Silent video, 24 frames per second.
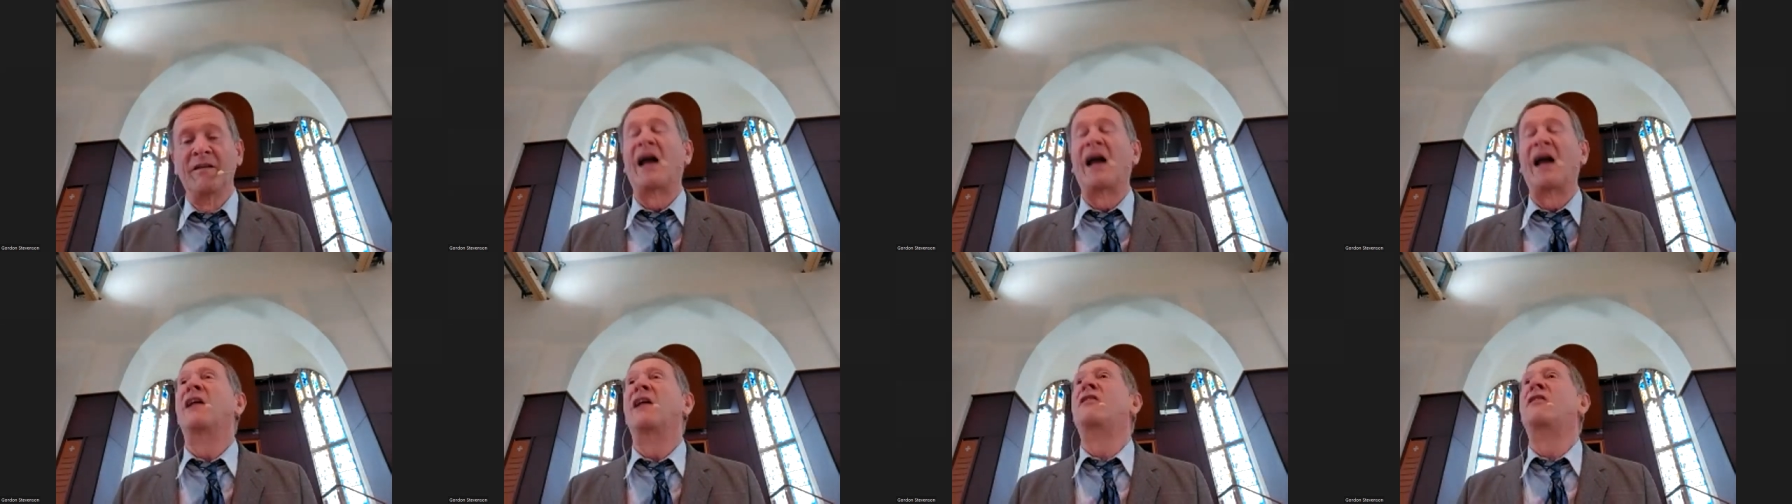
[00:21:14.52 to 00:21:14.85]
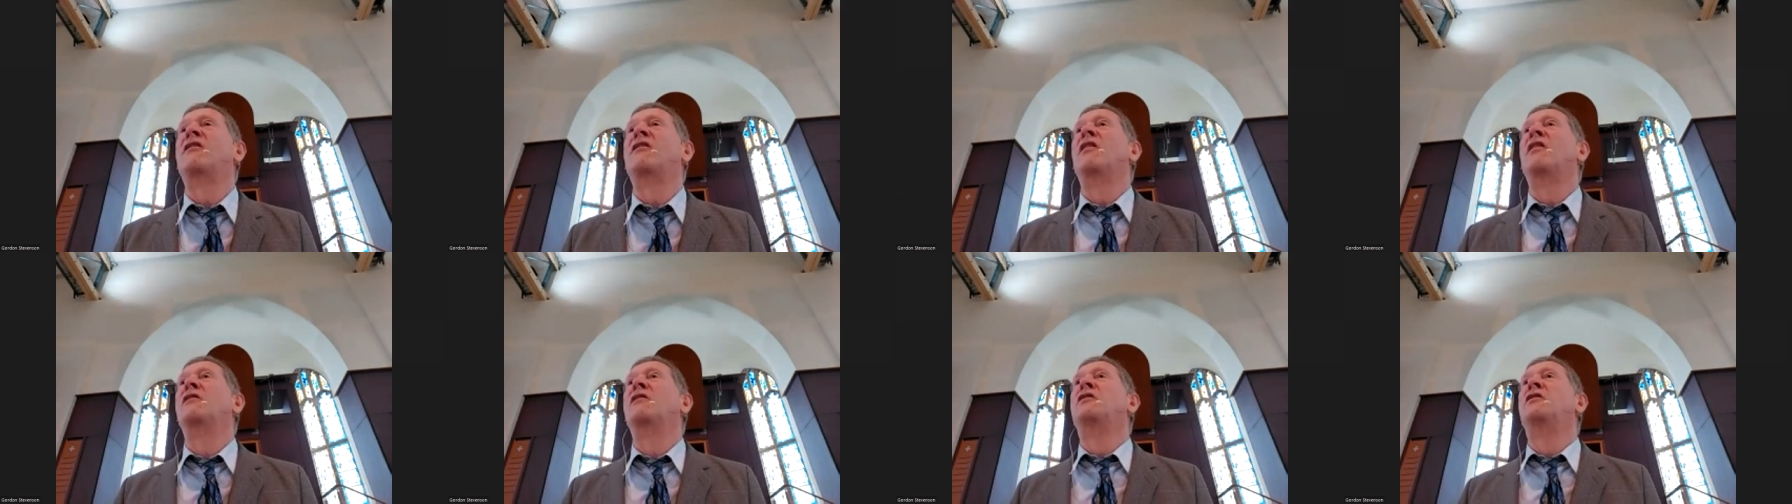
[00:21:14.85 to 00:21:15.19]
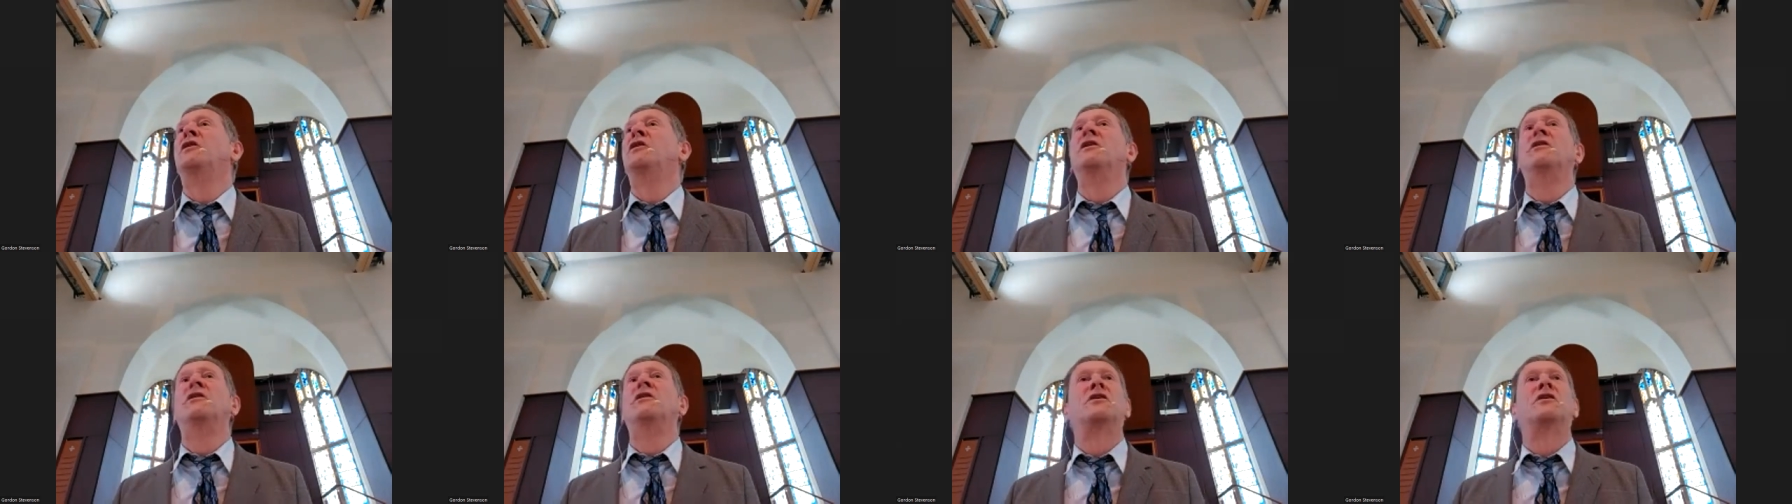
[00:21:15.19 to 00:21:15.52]
And it's at the
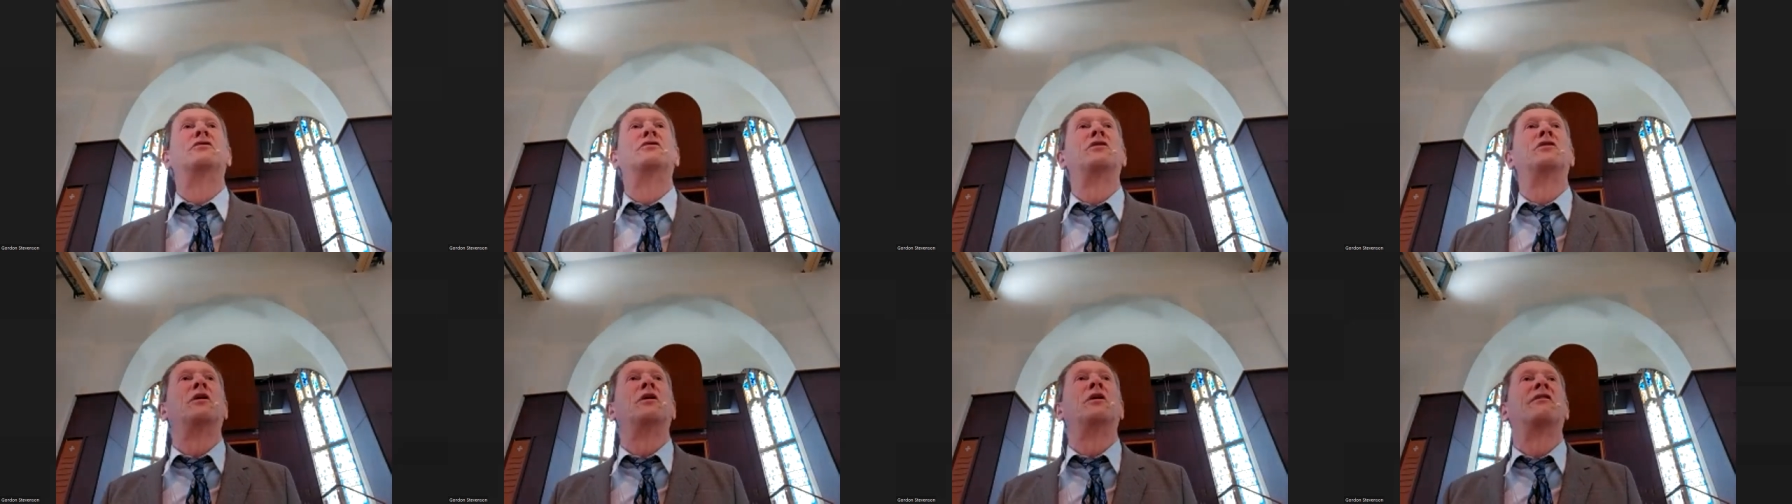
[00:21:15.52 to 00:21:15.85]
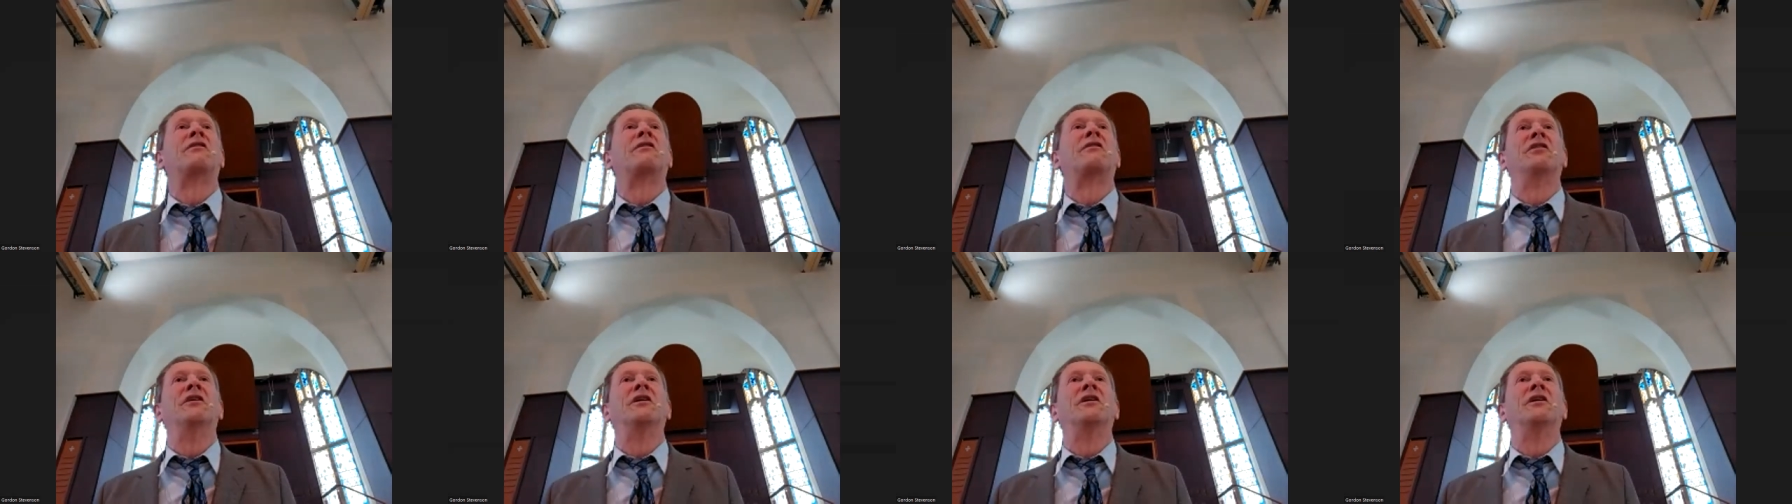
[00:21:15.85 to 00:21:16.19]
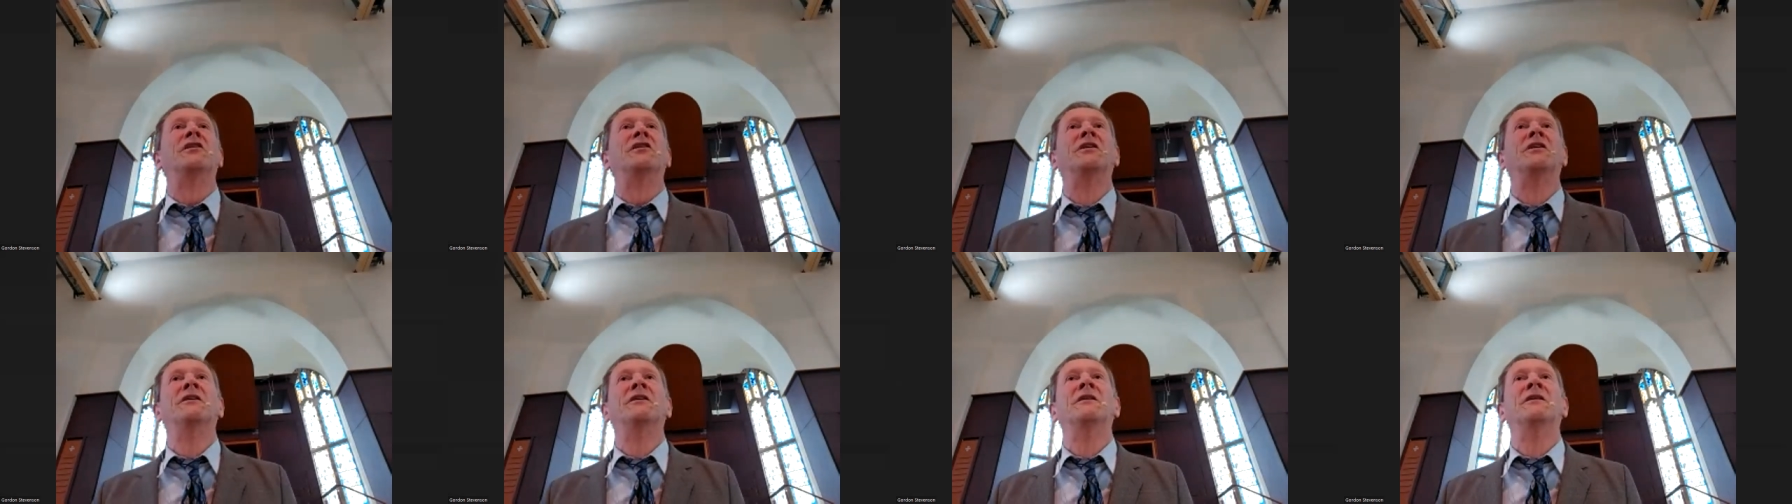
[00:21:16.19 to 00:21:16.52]
foot of the cross that